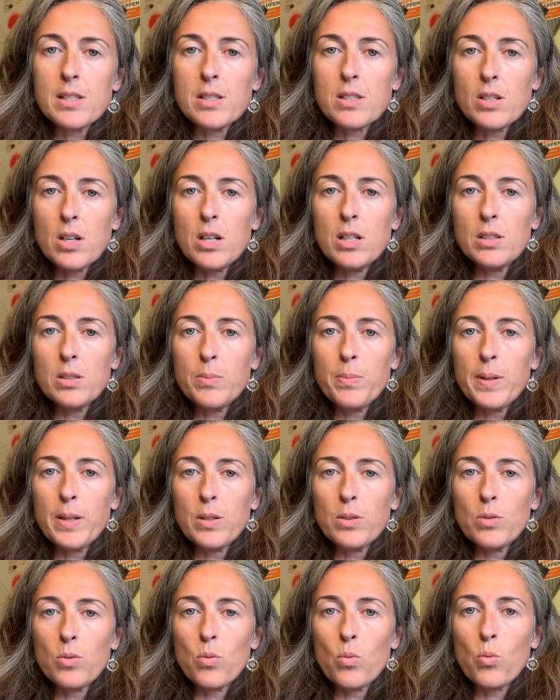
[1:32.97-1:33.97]
it's all
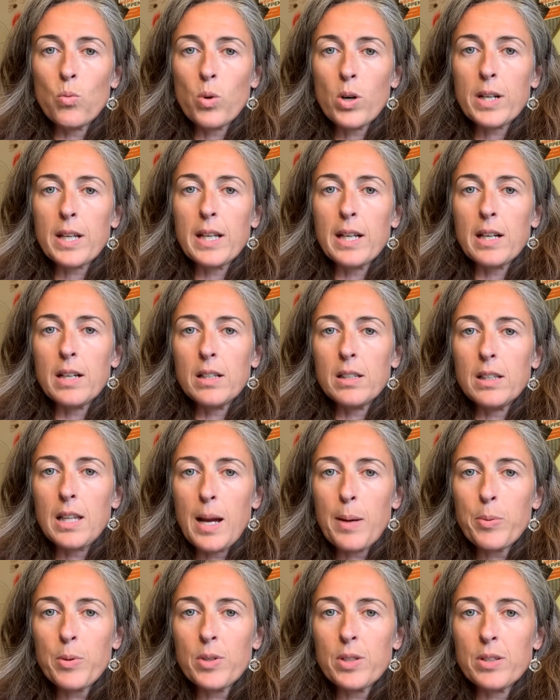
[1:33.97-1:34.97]
about working
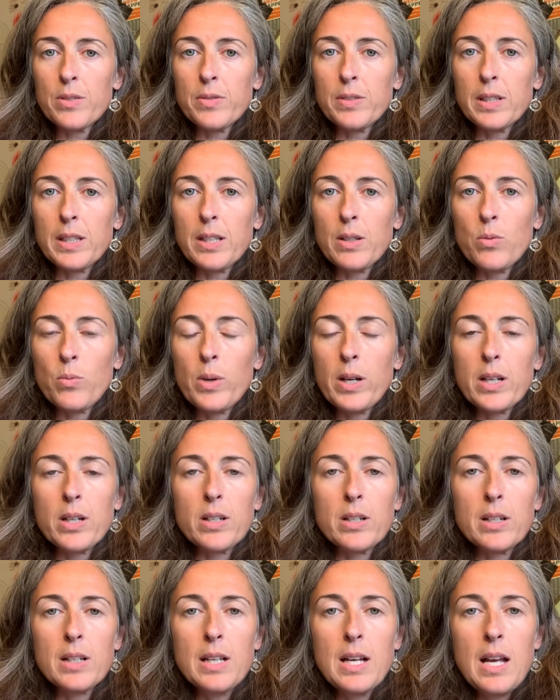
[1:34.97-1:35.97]
collaboratively,
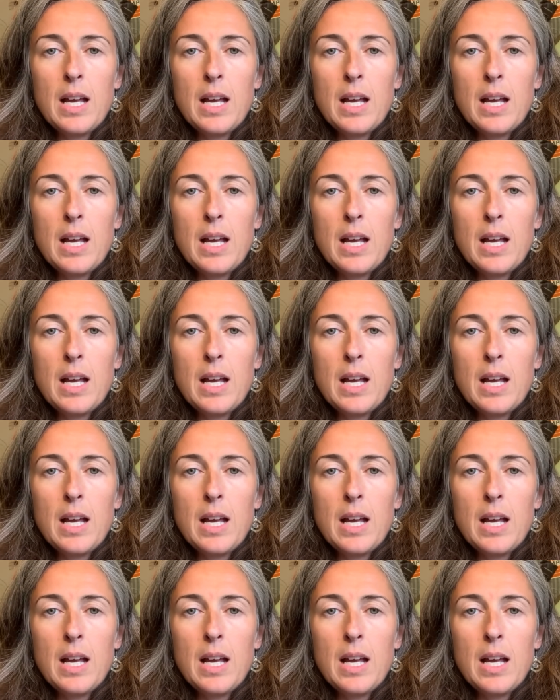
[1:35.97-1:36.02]
where